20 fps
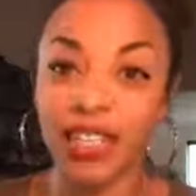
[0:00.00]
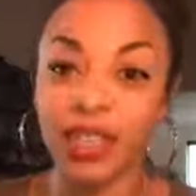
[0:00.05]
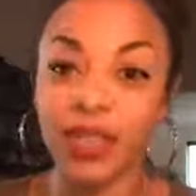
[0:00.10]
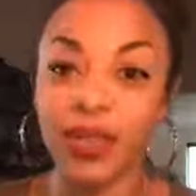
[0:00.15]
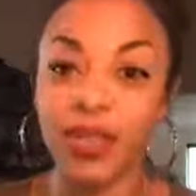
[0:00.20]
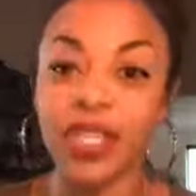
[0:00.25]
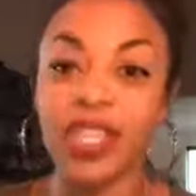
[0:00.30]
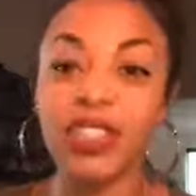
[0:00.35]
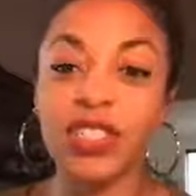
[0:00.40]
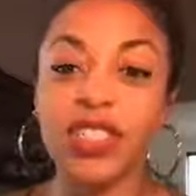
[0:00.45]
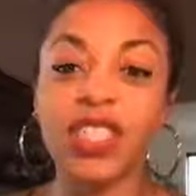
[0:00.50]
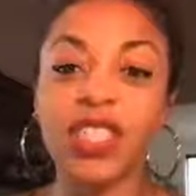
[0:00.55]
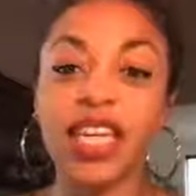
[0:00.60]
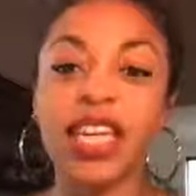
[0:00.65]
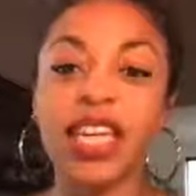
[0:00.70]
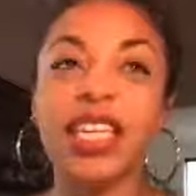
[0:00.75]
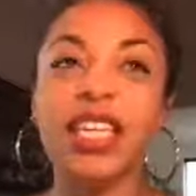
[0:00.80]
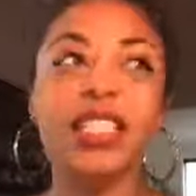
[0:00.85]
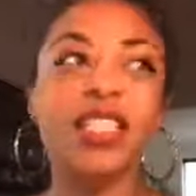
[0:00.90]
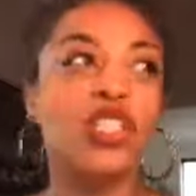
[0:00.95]
So intention
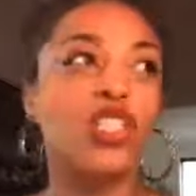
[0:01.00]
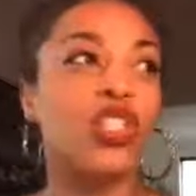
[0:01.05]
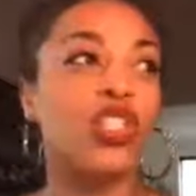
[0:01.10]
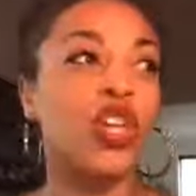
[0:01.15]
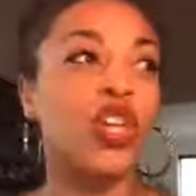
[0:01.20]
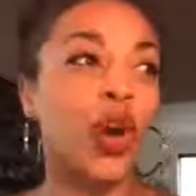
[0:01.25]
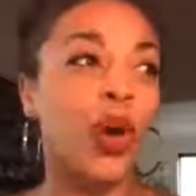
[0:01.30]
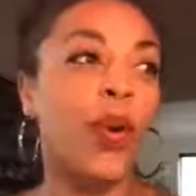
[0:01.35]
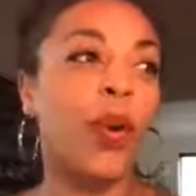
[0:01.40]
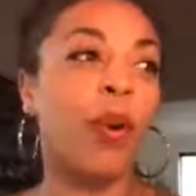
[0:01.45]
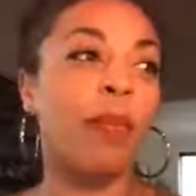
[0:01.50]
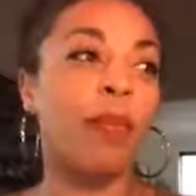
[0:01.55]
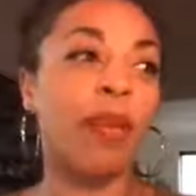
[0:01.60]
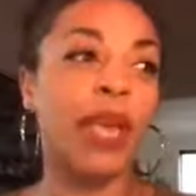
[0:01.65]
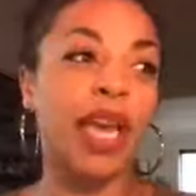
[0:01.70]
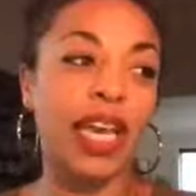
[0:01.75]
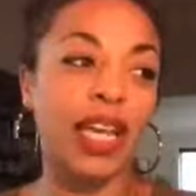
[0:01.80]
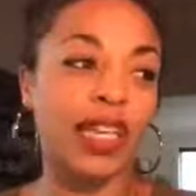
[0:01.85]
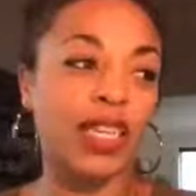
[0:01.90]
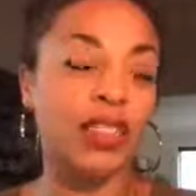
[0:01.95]
setting is so
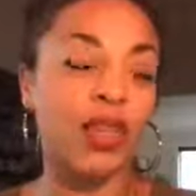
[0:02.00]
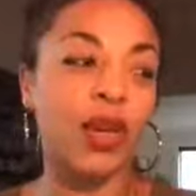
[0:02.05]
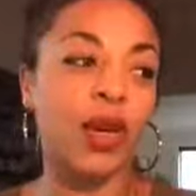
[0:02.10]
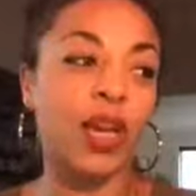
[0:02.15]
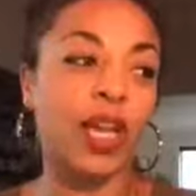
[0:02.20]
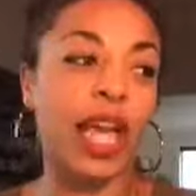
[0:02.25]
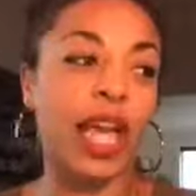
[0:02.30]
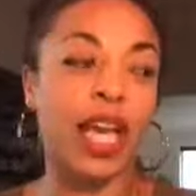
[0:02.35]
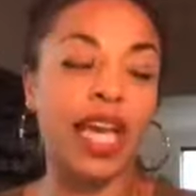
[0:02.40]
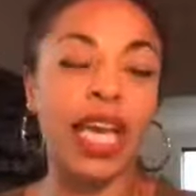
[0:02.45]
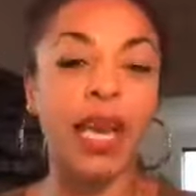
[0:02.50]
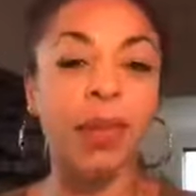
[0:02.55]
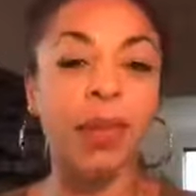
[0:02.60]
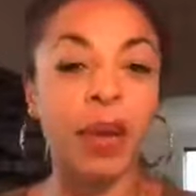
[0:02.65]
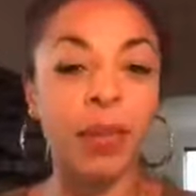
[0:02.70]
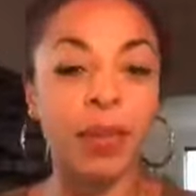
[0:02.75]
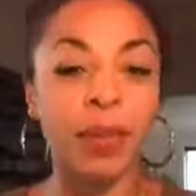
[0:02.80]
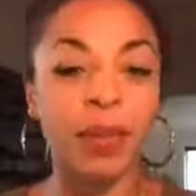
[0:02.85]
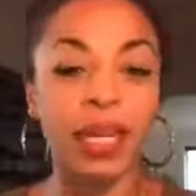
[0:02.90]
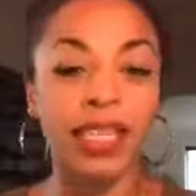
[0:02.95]
big. And so yeah, it came
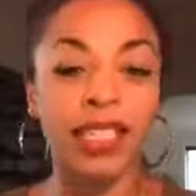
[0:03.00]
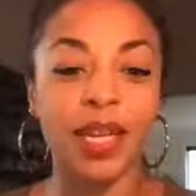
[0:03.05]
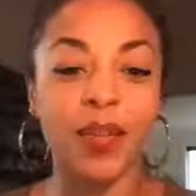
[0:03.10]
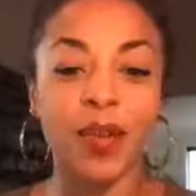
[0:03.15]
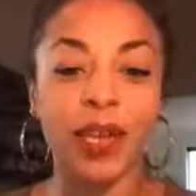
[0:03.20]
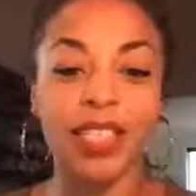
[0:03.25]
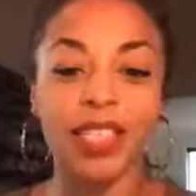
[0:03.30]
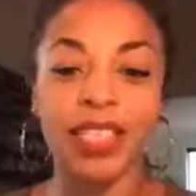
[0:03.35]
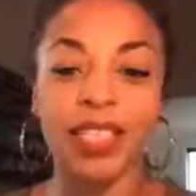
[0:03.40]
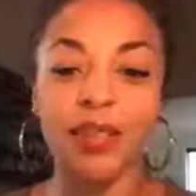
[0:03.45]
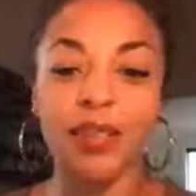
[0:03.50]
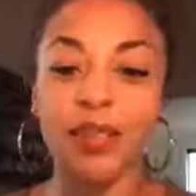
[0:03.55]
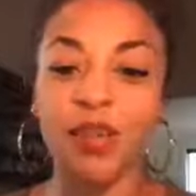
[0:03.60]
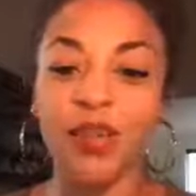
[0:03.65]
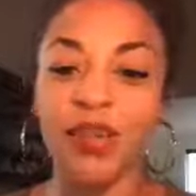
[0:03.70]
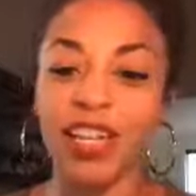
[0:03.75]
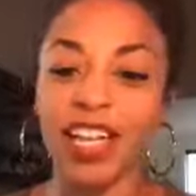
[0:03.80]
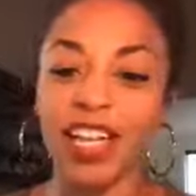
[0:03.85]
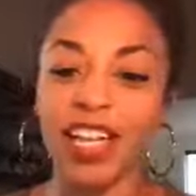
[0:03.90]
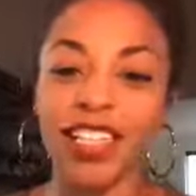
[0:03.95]
up because I watched this
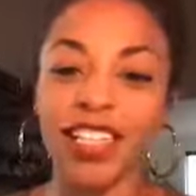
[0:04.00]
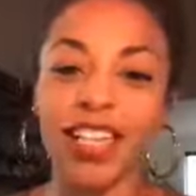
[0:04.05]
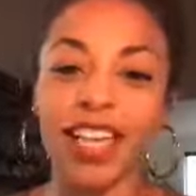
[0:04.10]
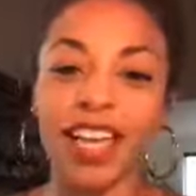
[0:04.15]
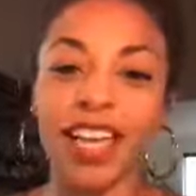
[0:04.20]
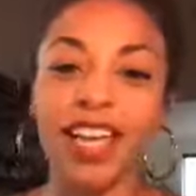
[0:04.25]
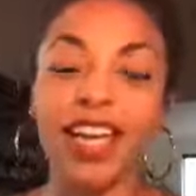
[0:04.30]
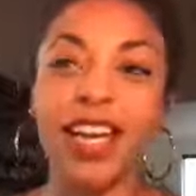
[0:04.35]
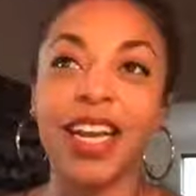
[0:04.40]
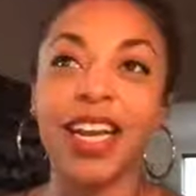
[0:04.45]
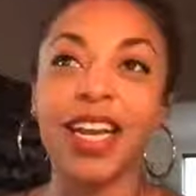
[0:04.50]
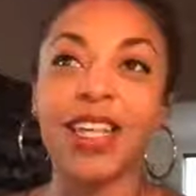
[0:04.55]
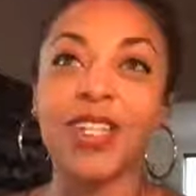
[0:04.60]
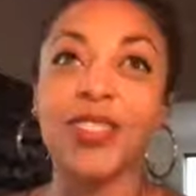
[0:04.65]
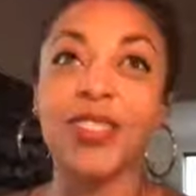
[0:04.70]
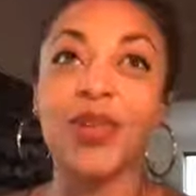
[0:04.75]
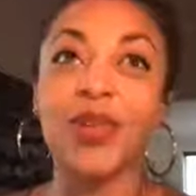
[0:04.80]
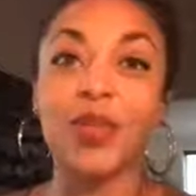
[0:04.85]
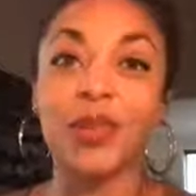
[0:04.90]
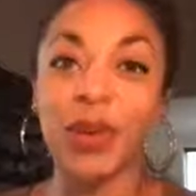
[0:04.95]
movie last night,
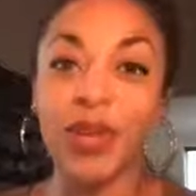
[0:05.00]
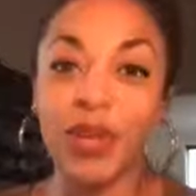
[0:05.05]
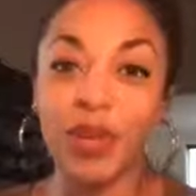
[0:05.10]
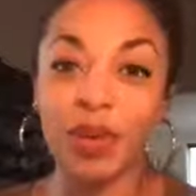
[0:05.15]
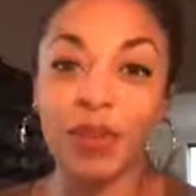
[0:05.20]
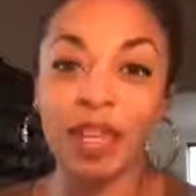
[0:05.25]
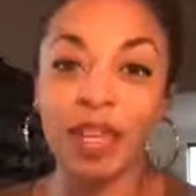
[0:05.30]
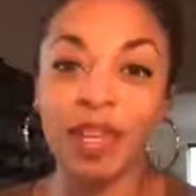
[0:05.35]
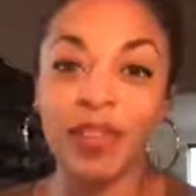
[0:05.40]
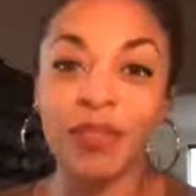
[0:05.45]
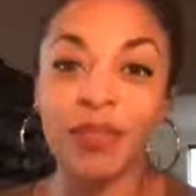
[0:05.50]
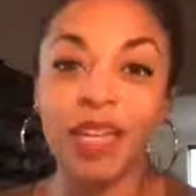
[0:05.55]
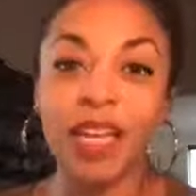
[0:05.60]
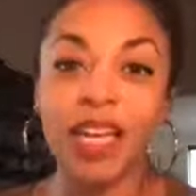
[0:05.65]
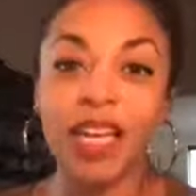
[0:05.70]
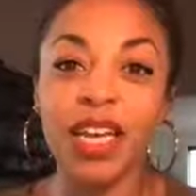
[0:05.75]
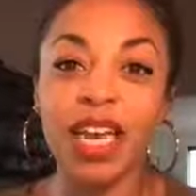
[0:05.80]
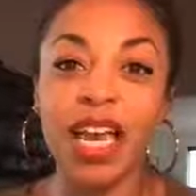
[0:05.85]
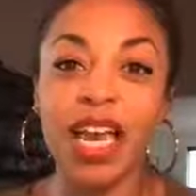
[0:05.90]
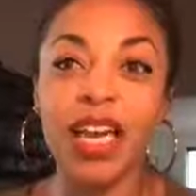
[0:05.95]
Superhuman,
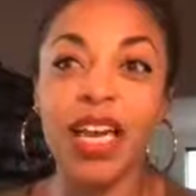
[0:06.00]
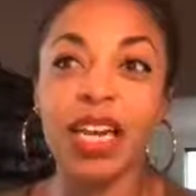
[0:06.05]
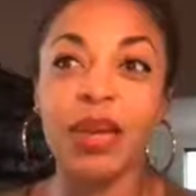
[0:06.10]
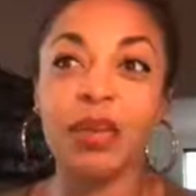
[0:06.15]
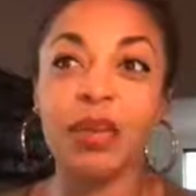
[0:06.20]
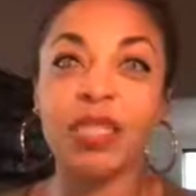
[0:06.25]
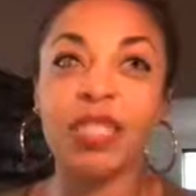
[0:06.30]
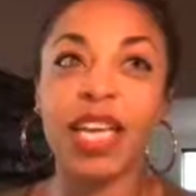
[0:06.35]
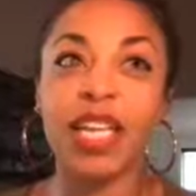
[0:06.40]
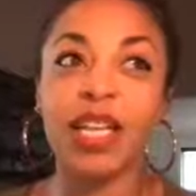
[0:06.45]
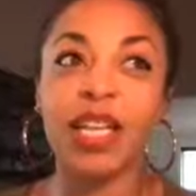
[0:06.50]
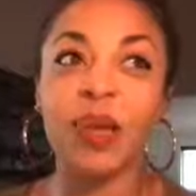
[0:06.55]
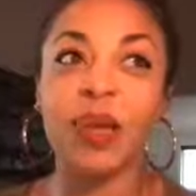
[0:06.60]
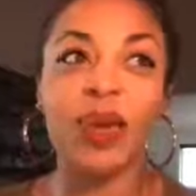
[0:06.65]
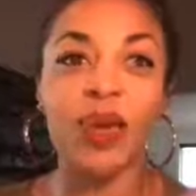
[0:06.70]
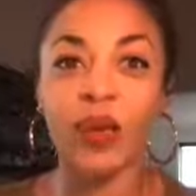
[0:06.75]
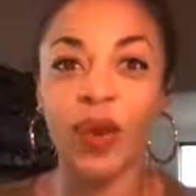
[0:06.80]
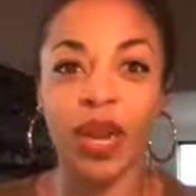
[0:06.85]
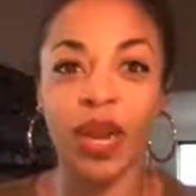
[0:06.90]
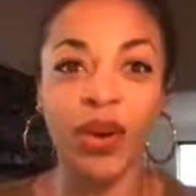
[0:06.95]
and it was saying that we
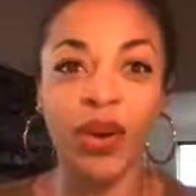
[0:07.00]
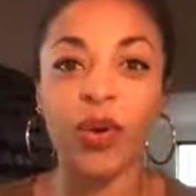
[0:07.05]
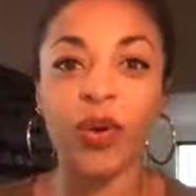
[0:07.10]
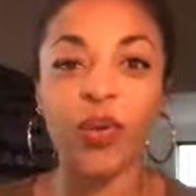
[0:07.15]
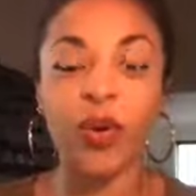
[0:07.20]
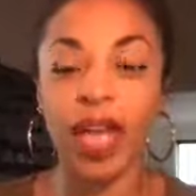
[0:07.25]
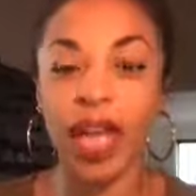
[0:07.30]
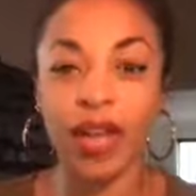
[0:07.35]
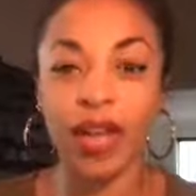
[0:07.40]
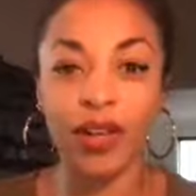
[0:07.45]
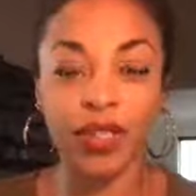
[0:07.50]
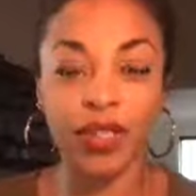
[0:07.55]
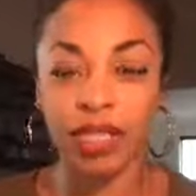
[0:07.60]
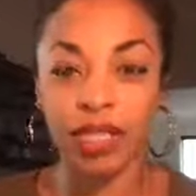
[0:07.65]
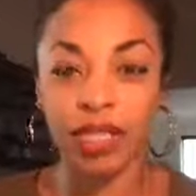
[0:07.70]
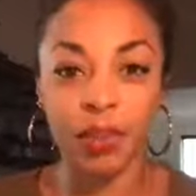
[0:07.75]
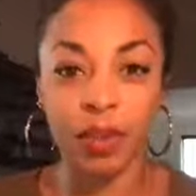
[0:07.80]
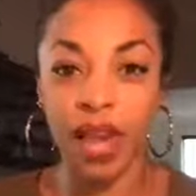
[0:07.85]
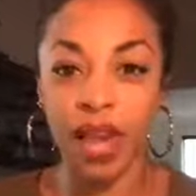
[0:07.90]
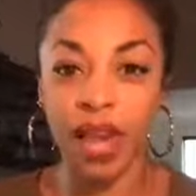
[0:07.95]
create our realities
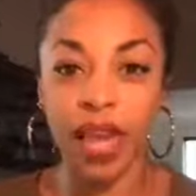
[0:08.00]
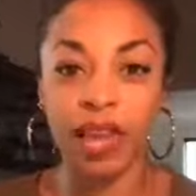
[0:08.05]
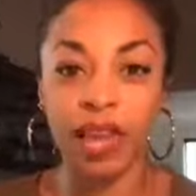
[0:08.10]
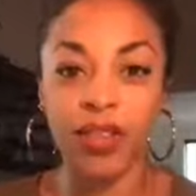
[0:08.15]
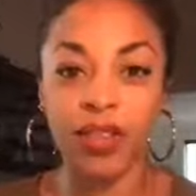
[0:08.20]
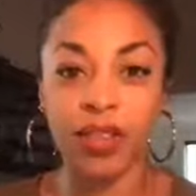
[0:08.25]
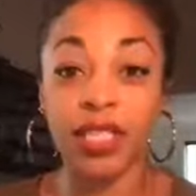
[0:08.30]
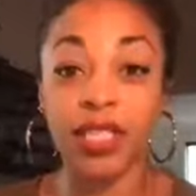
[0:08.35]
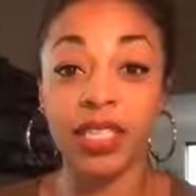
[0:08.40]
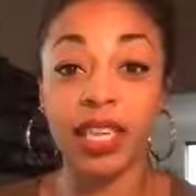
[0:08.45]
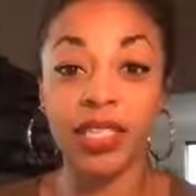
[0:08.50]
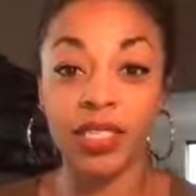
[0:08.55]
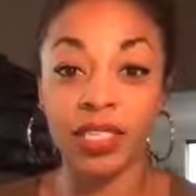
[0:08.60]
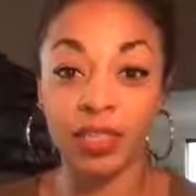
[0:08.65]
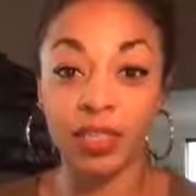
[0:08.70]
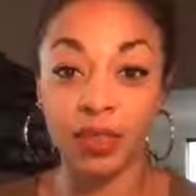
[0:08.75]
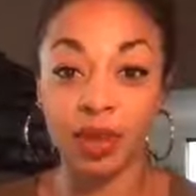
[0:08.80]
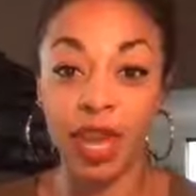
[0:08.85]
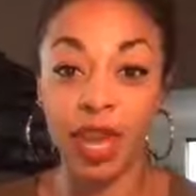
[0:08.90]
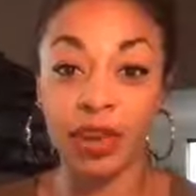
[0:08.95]
by the
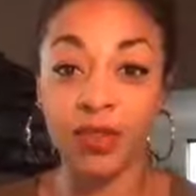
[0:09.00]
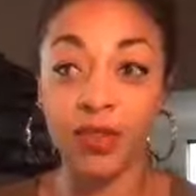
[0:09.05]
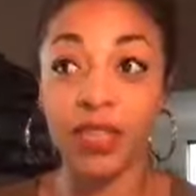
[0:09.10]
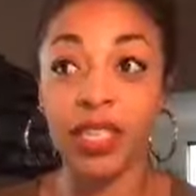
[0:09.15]
intentions we have.